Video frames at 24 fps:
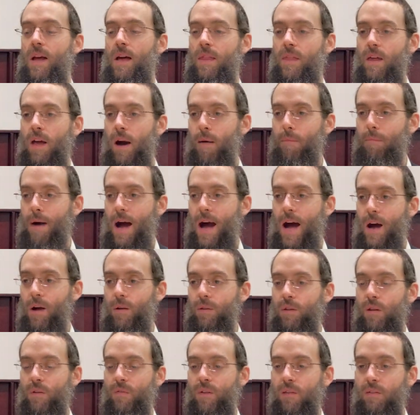the
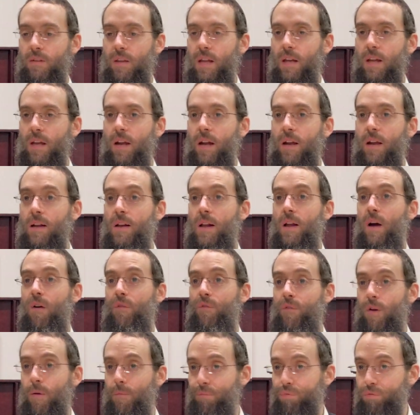amount of a dinner
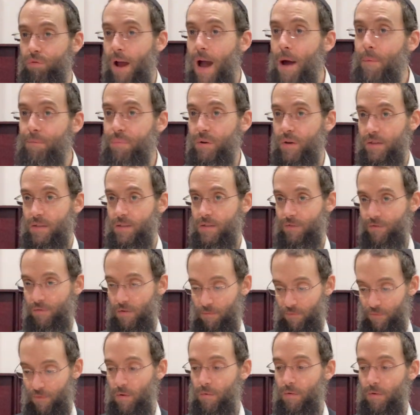from properties,
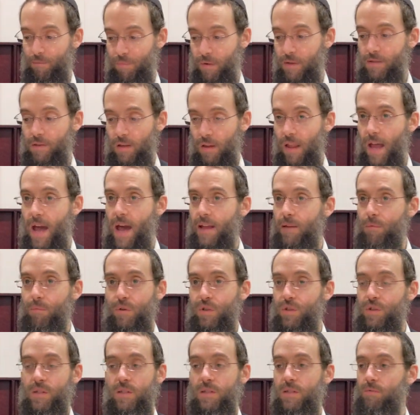from, from a piece of land
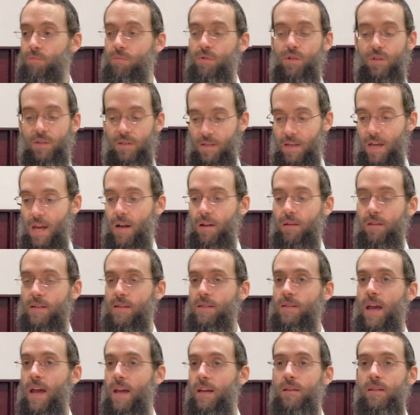which is which is here to
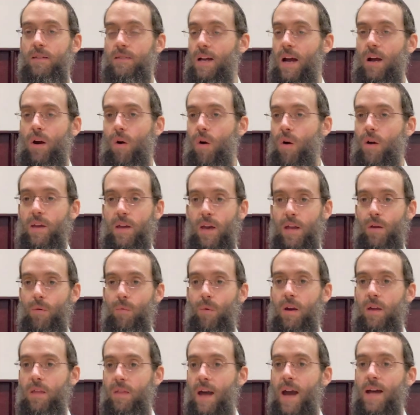stay. It's not going
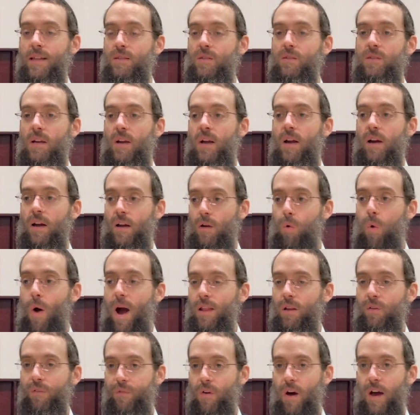anywhere. That
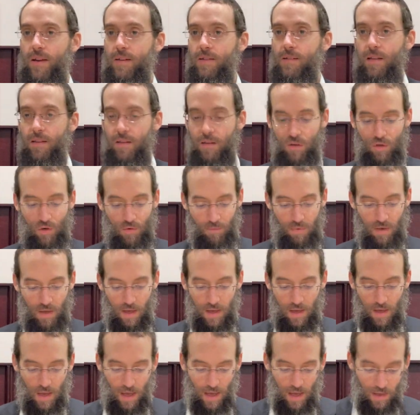qualifies that there should
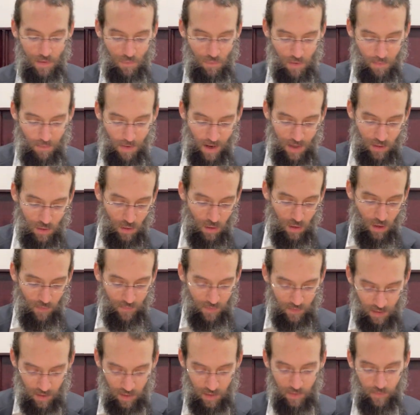be a remainder of
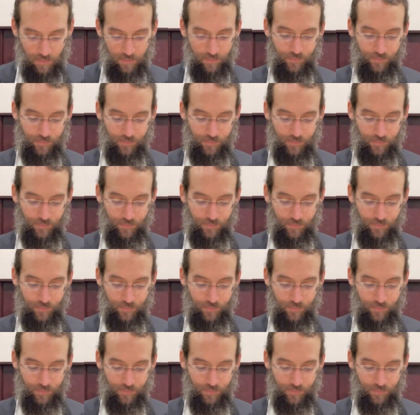a dinner.